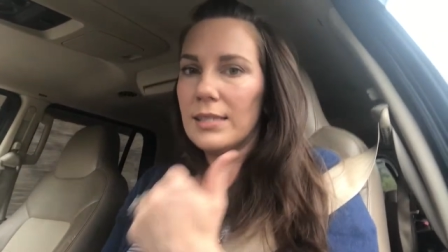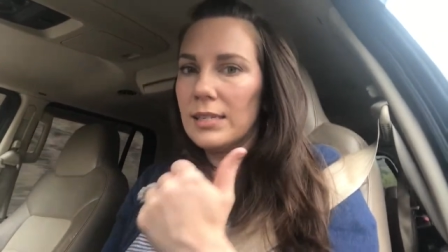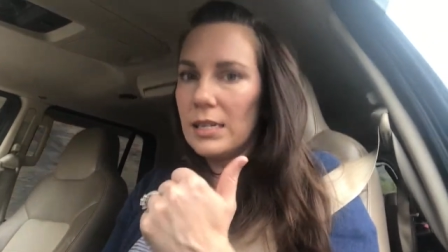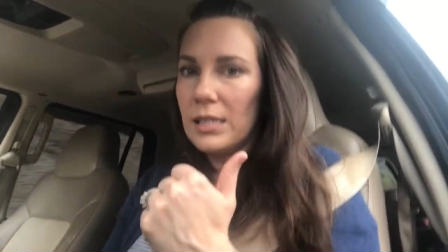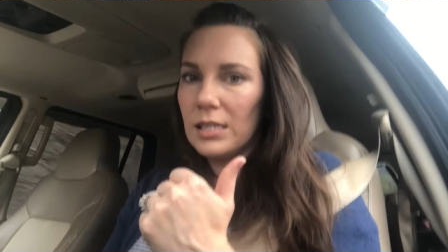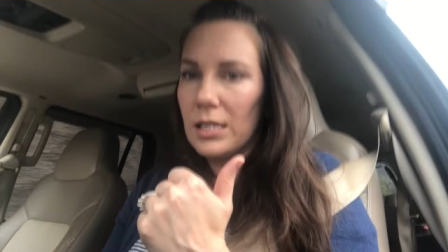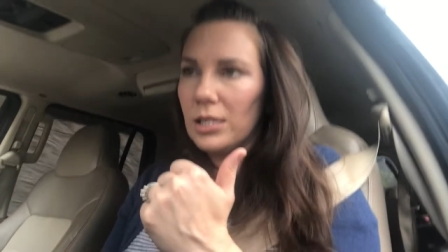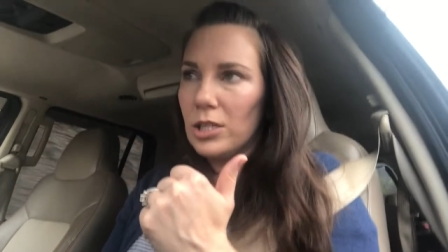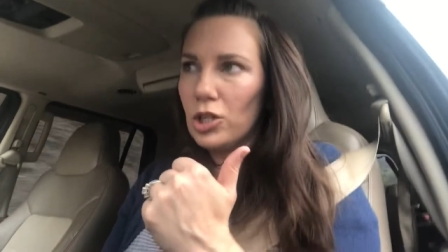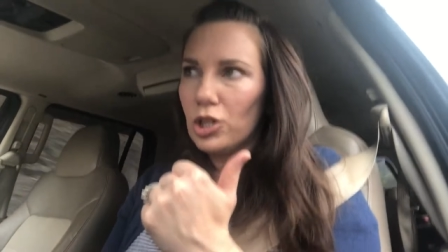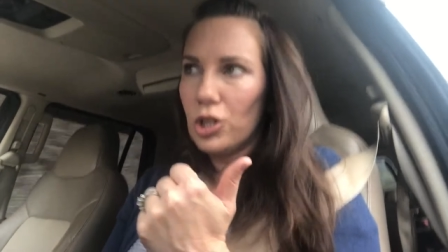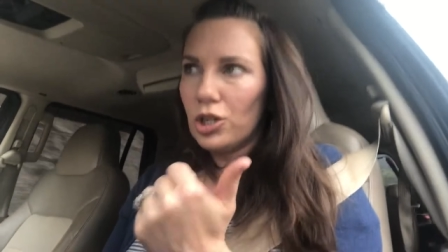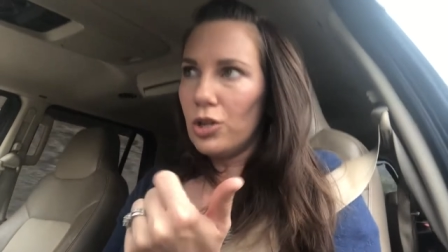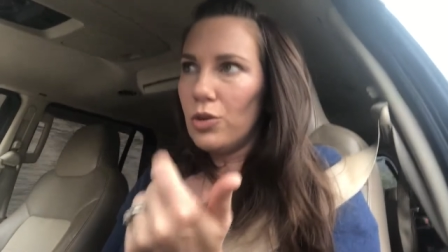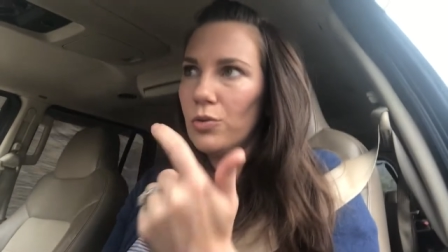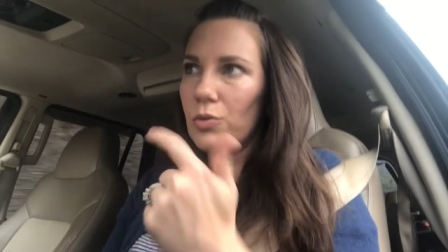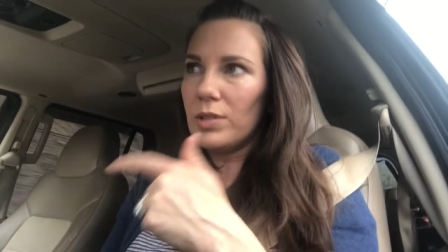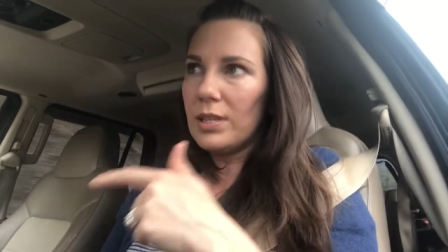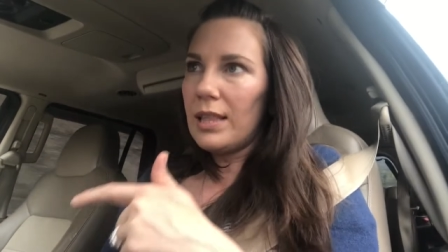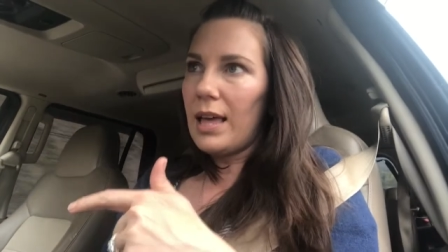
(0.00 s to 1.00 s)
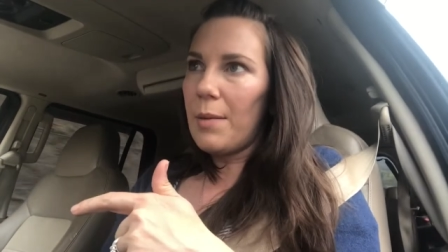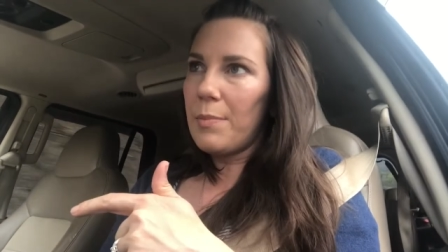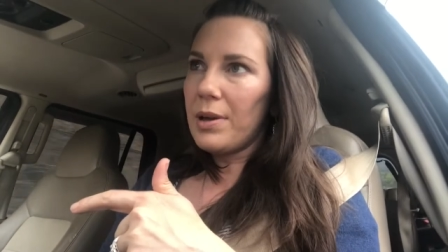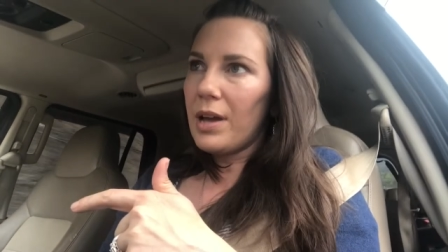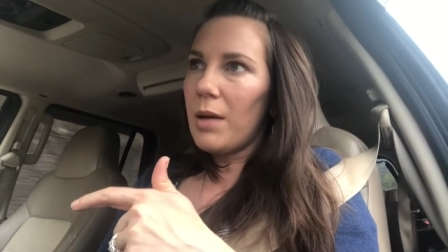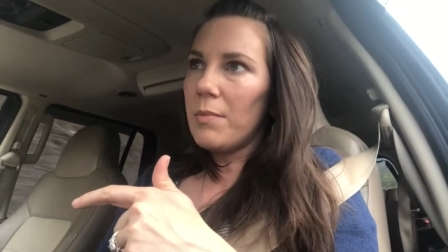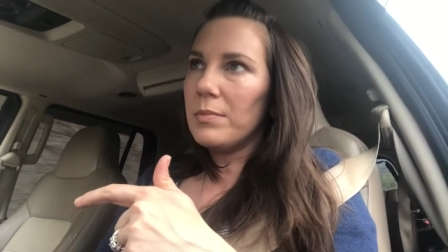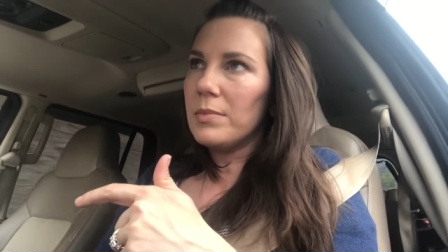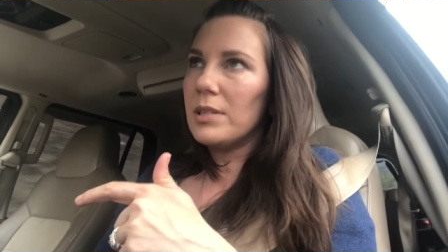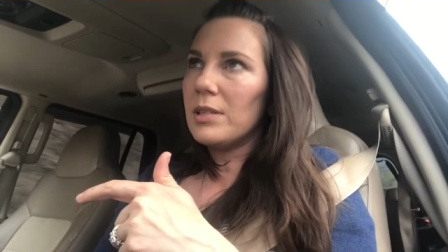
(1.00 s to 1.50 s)
season's shoes and that
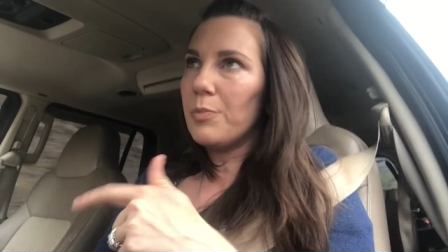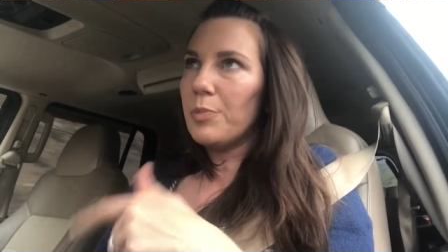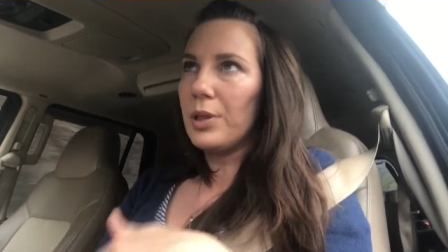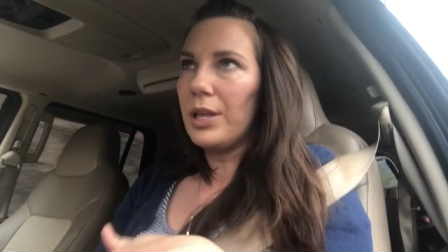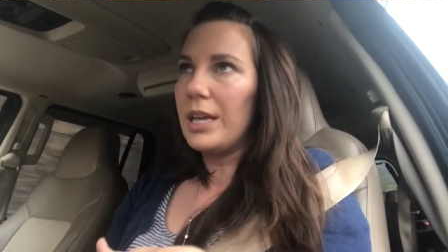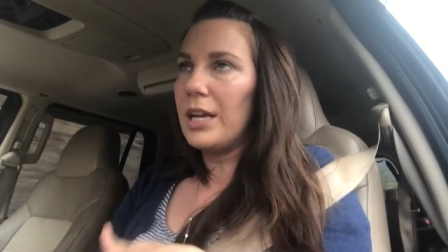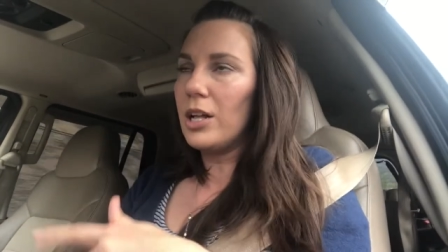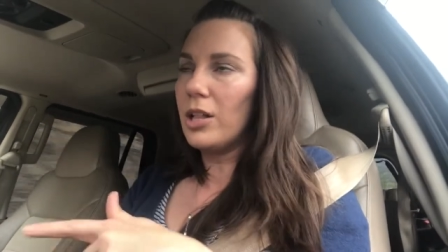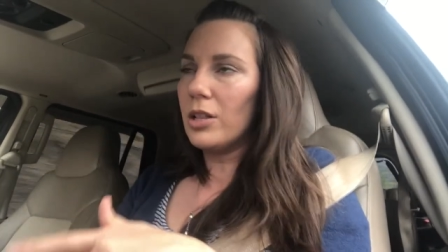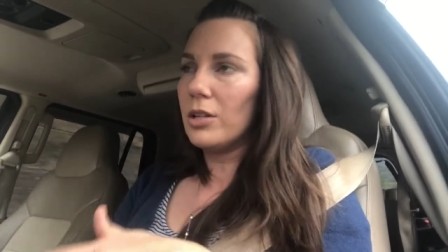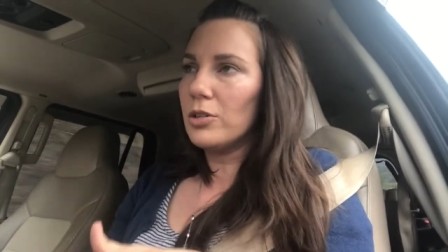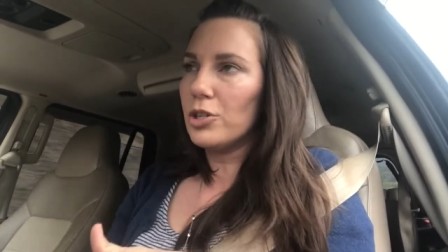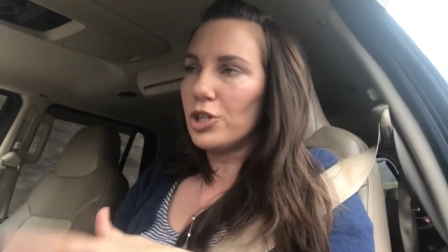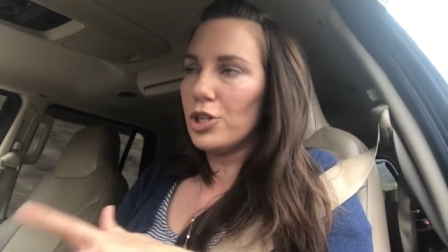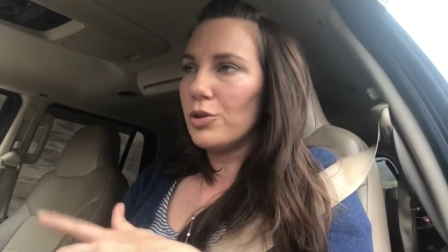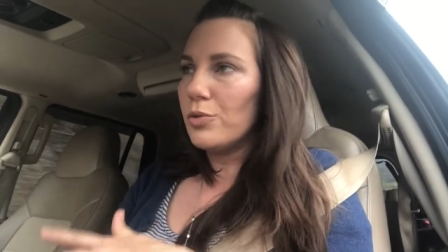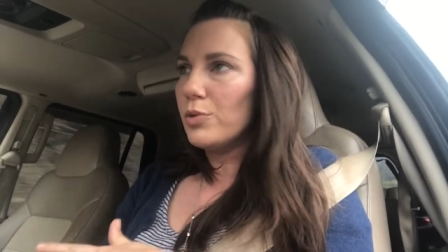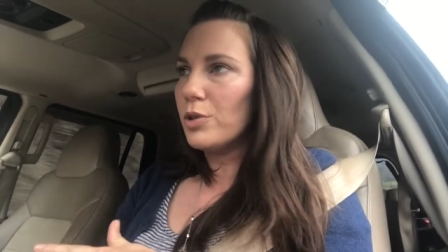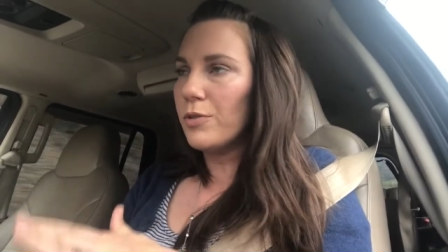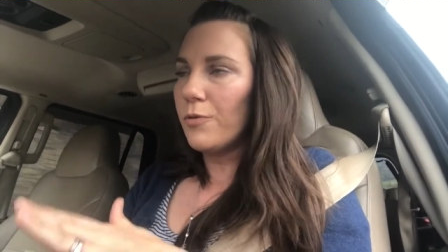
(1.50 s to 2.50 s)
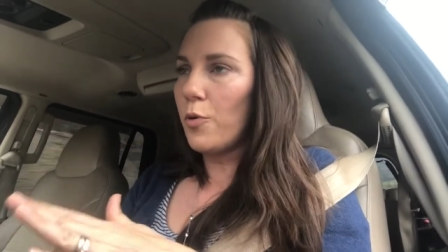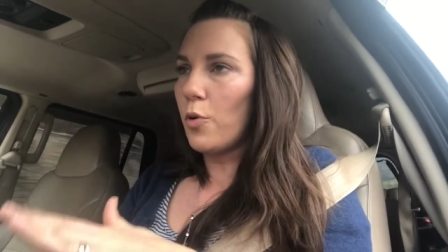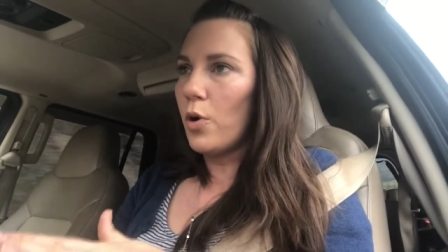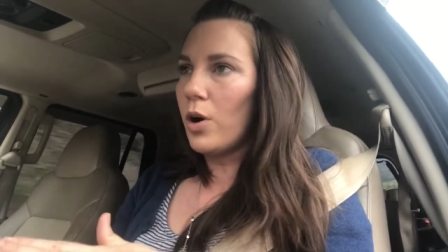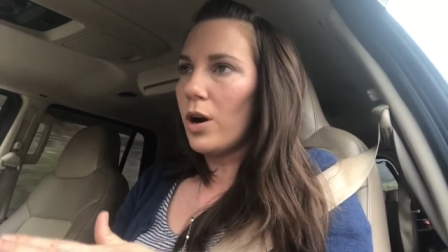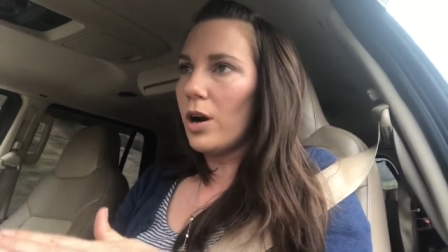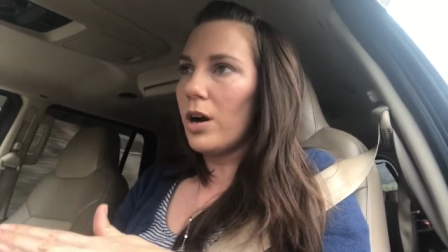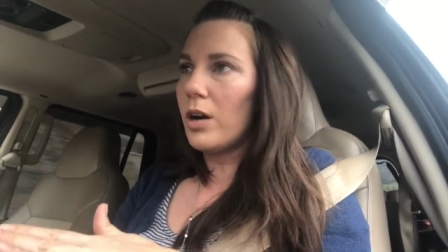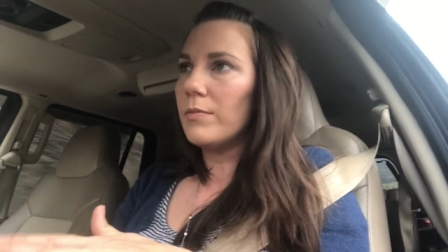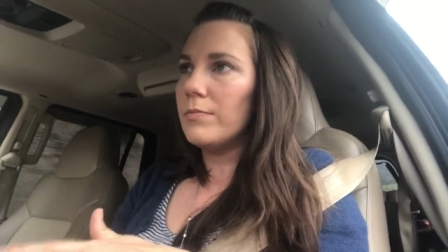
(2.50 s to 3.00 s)
becomes the play shoes
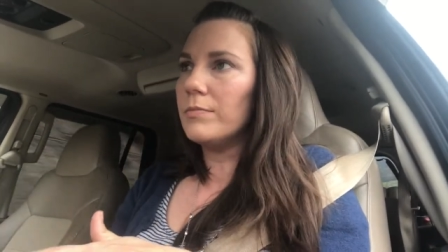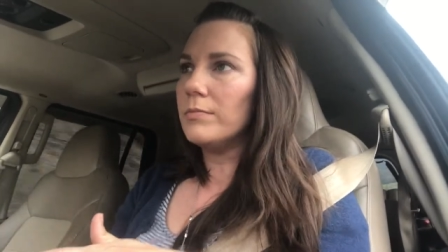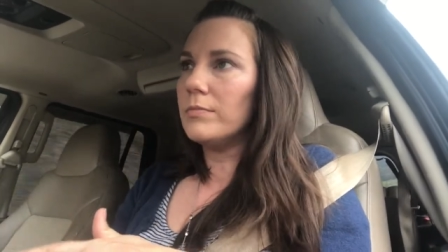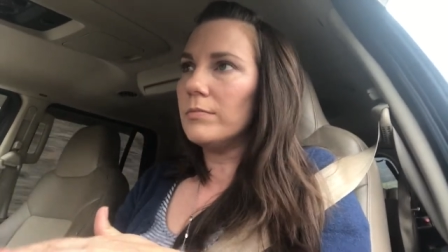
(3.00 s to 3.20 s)
for